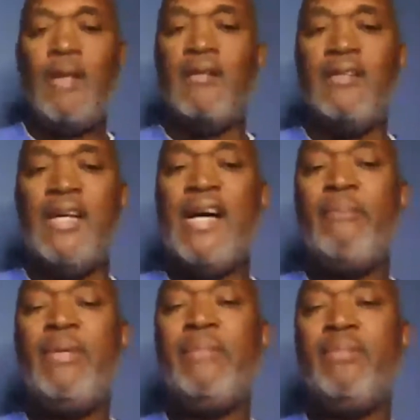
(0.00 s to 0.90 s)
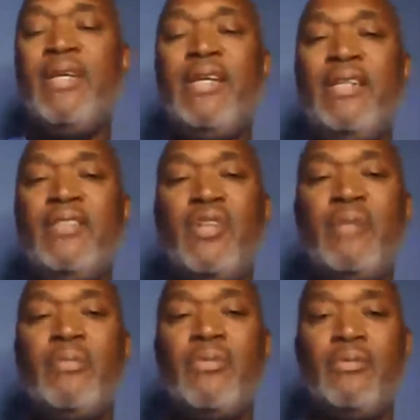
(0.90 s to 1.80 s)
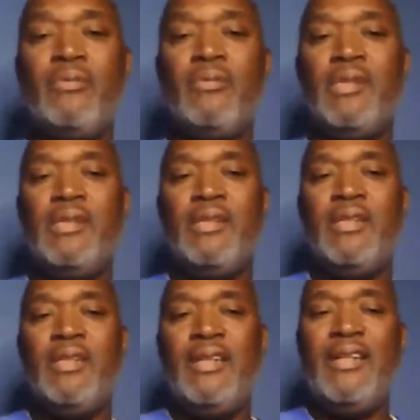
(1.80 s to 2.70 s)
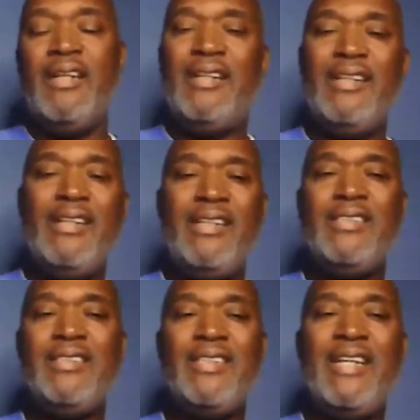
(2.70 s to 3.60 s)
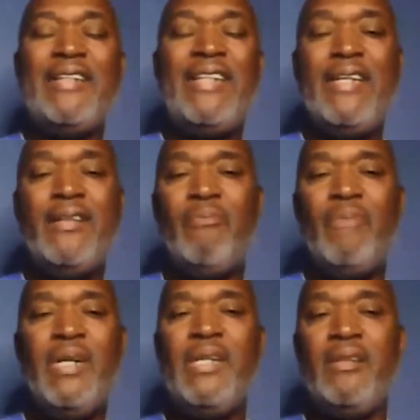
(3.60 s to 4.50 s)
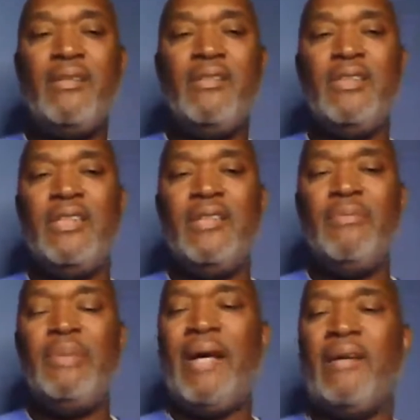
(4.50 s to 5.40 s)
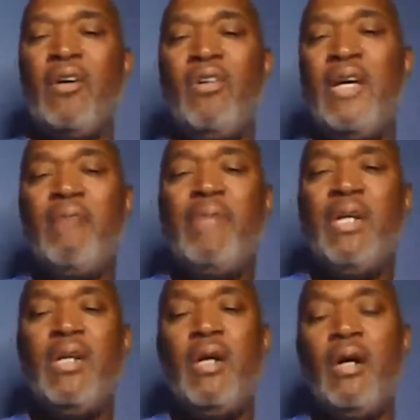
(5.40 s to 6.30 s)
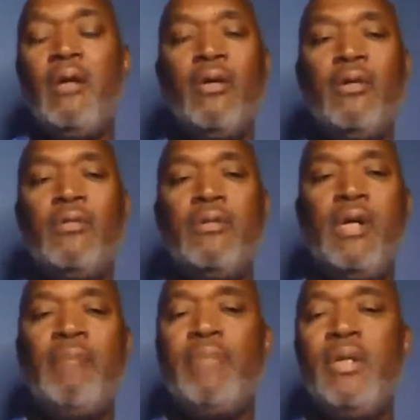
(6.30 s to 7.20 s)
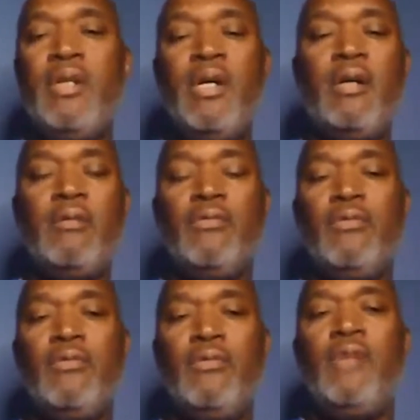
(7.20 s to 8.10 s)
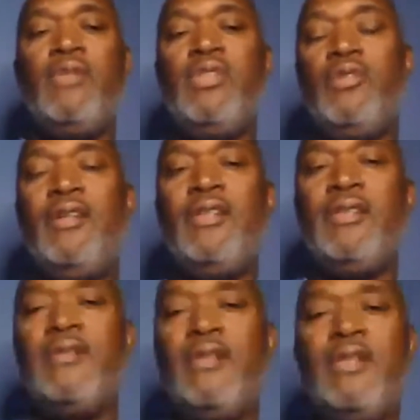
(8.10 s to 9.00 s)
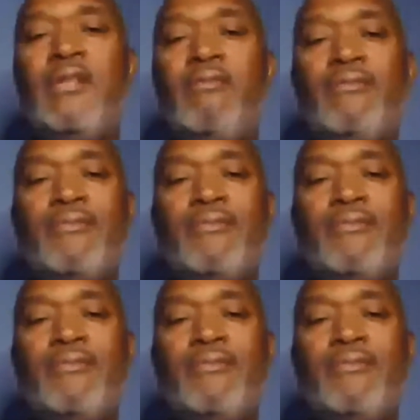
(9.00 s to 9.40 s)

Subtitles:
That's how people get in trouble. Listen to that damn money. People like, oh, they're a millionaire. They're a billionaire. Oh, we should listen to them.